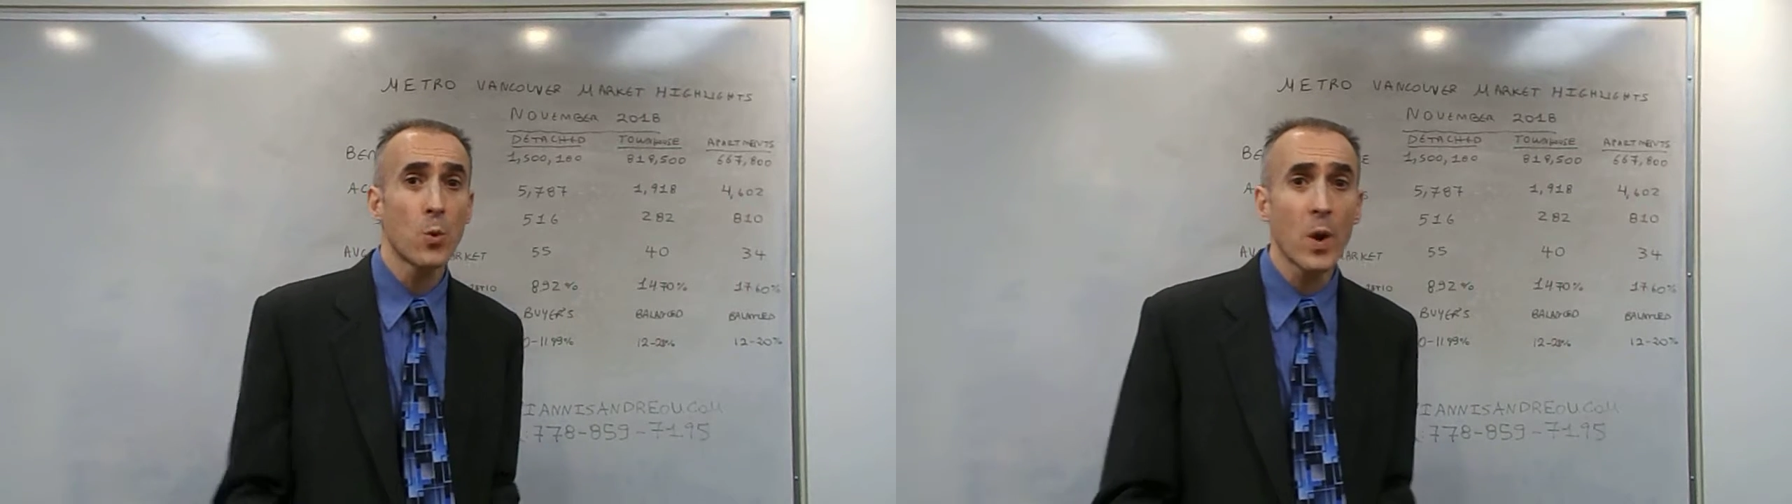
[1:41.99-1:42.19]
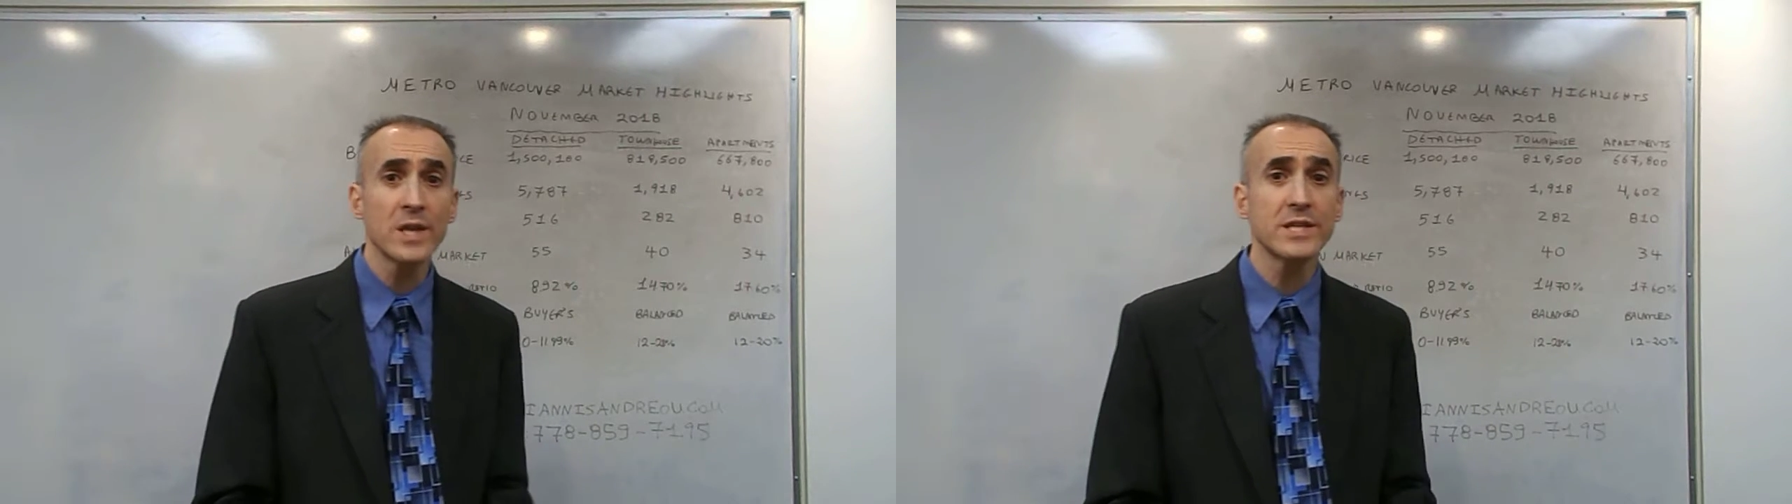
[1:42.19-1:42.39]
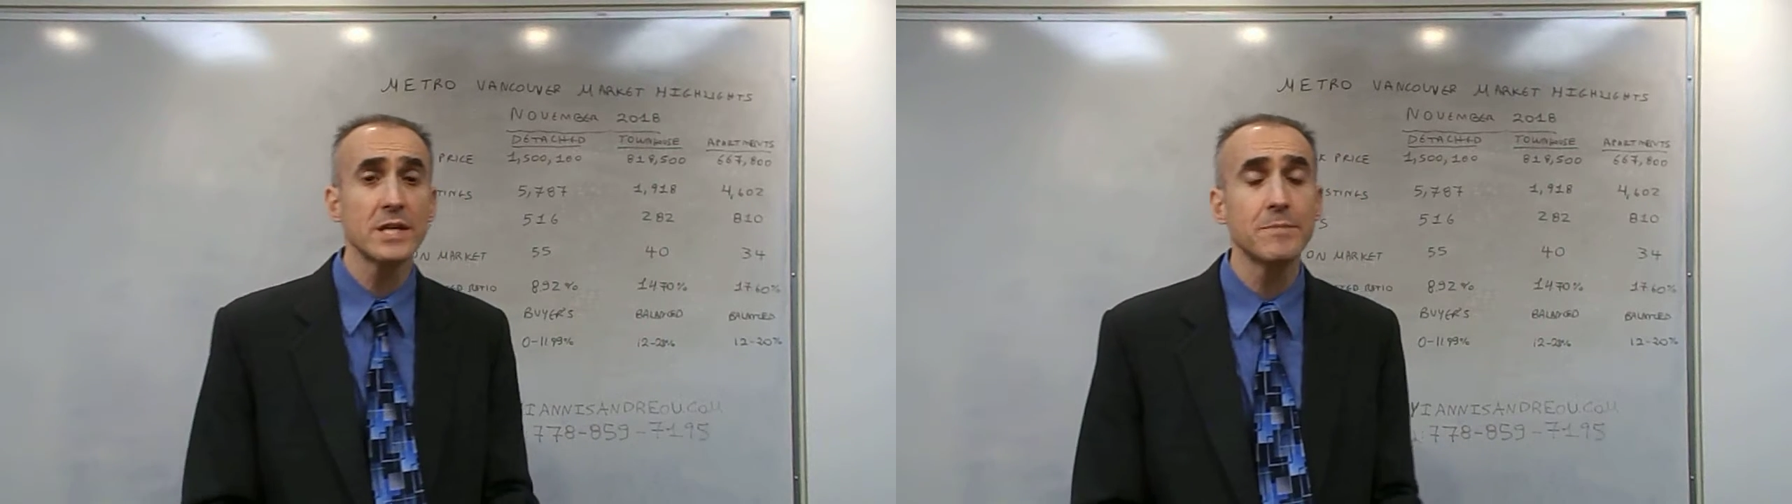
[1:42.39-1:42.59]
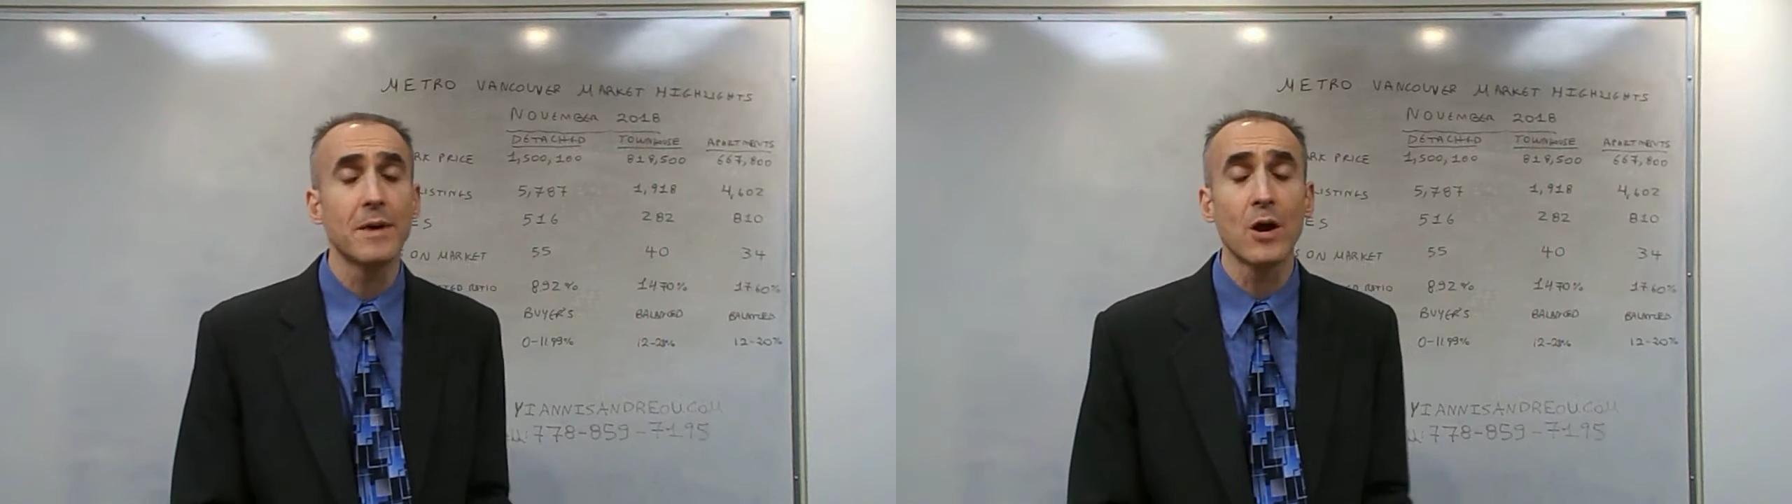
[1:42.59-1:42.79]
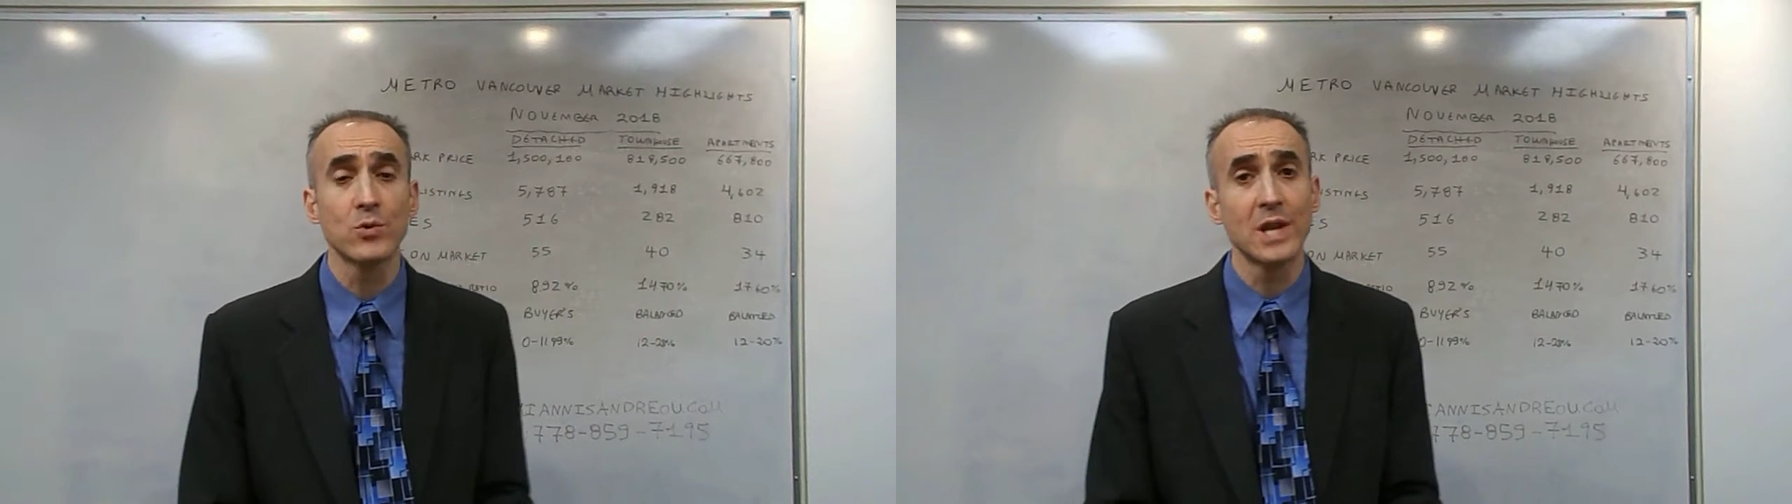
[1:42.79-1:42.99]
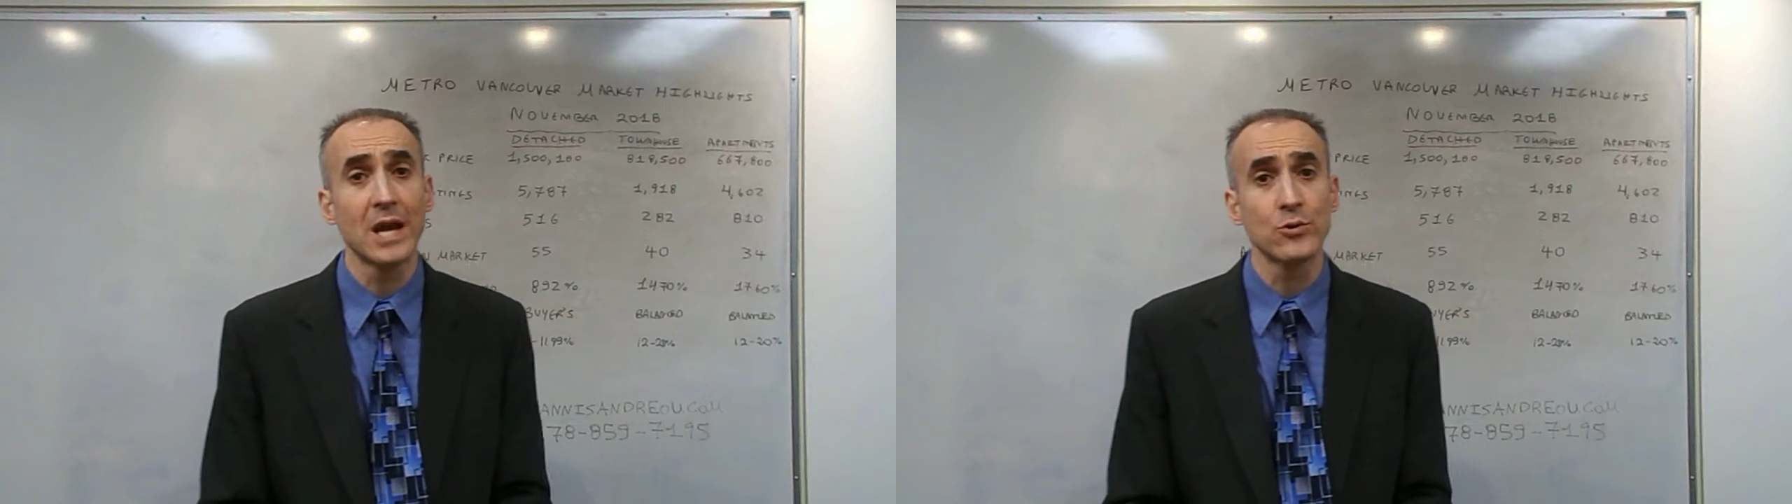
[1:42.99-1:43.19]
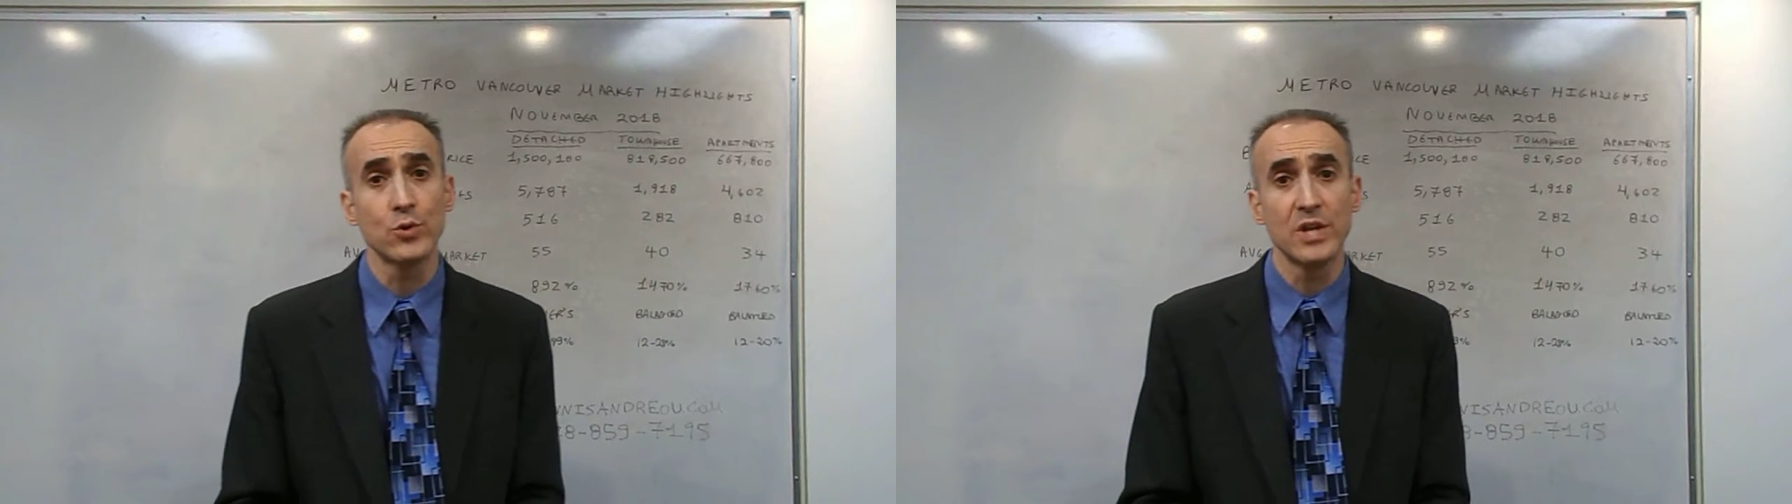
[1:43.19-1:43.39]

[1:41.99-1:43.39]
One tip I would like to